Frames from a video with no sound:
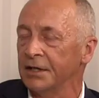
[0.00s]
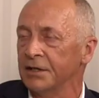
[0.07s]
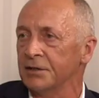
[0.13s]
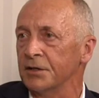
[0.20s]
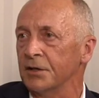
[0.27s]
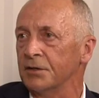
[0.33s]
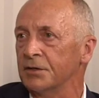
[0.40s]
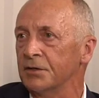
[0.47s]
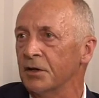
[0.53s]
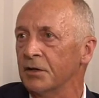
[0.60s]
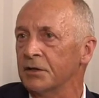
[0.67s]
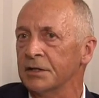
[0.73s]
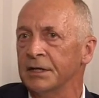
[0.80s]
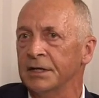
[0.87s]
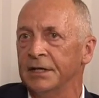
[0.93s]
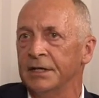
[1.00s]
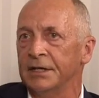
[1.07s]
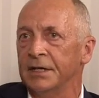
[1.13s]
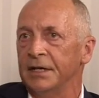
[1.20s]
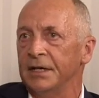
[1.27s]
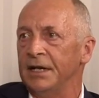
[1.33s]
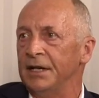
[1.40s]
So it's not
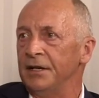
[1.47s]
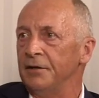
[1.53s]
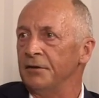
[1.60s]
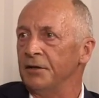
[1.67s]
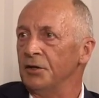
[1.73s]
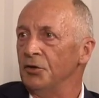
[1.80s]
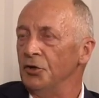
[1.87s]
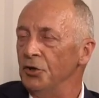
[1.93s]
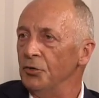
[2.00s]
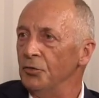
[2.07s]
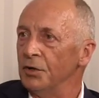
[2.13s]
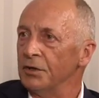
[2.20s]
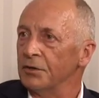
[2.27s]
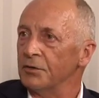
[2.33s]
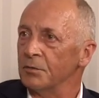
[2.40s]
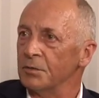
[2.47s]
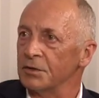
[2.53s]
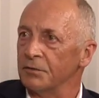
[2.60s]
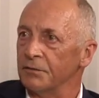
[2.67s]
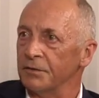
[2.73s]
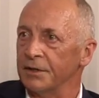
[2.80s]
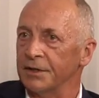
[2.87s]
anything new in terms
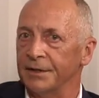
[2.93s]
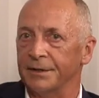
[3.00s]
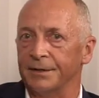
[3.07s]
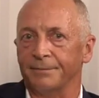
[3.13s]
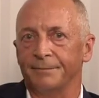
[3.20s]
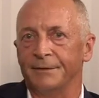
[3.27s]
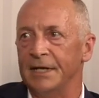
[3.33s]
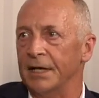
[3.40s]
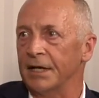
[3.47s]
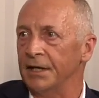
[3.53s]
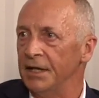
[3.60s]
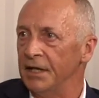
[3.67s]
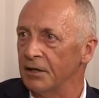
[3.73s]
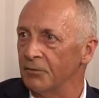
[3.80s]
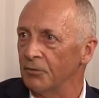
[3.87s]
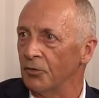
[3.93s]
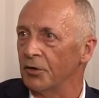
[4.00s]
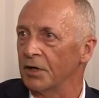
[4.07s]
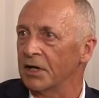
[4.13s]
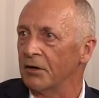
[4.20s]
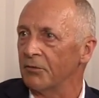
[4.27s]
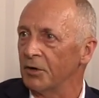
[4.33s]
of technique for
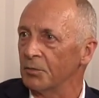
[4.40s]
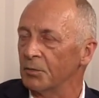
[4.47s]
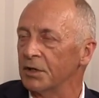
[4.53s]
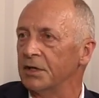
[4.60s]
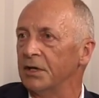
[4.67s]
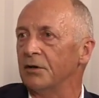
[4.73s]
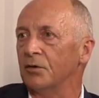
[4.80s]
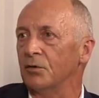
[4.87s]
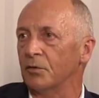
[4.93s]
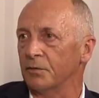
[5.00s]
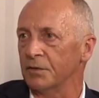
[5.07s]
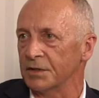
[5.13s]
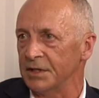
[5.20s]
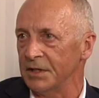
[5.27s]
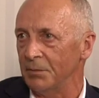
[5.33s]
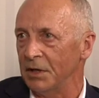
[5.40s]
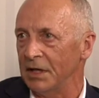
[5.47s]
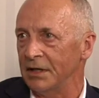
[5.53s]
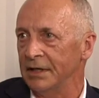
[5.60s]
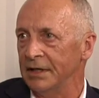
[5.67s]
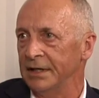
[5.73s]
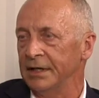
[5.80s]
recovering material off the
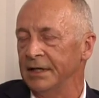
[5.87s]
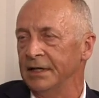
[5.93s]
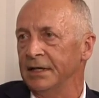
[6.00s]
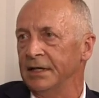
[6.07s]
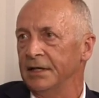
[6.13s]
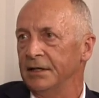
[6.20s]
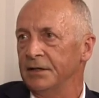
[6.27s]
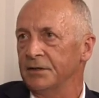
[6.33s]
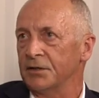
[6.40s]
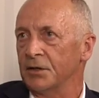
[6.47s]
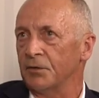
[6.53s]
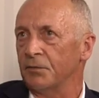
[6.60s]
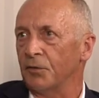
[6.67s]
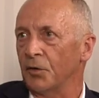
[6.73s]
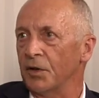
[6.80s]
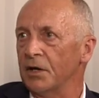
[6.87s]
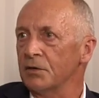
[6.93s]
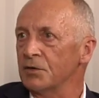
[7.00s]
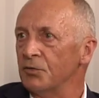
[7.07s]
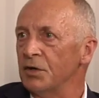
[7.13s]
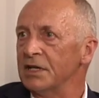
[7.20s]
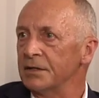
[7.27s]
seabed. So for
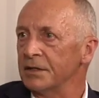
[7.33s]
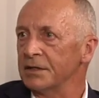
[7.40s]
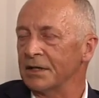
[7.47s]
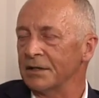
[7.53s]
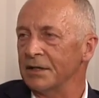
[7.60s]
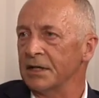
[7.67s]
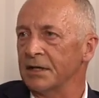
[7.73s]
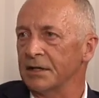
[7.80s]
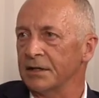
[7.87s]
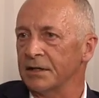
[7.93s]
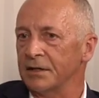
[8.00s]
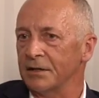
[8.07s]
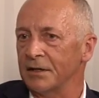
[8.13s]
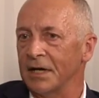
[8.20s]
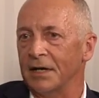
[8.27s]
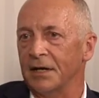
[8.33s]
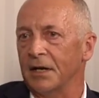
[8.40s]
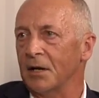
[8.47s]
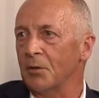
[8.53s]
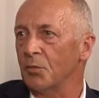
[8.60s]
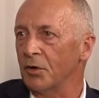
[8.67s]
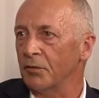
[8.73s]
those reasons, I think, and a
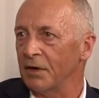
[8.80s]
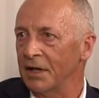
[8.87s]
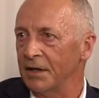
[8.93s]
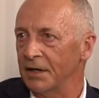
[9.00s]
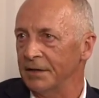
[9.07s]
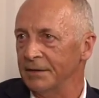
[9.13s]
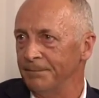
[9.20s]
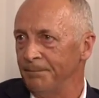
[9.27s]
number of other